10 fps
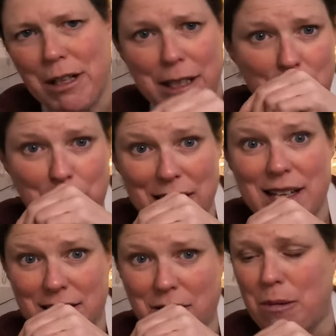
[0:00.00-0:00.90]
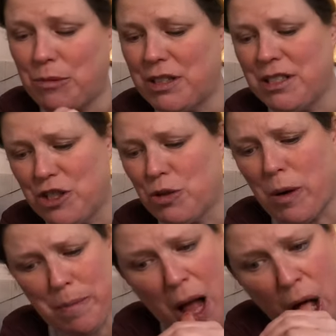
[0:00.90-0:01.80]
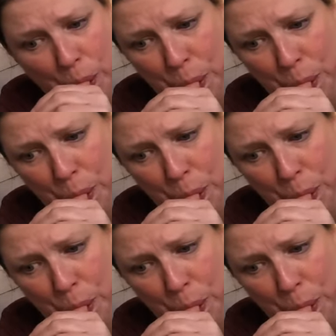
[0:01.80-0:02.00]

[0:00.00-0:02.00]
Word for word: A little bit less time on the Ninja one.